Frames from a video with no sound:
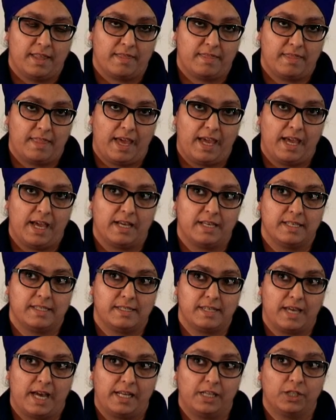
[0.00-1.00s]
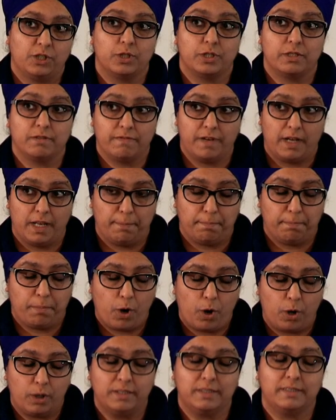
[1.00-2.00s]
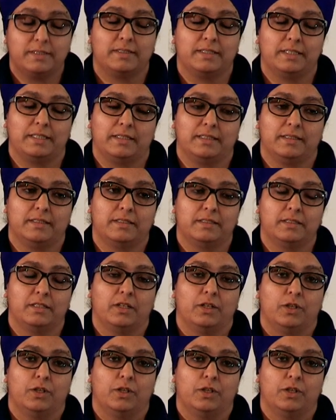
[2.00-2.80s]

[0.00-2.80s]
they are starting to develop policies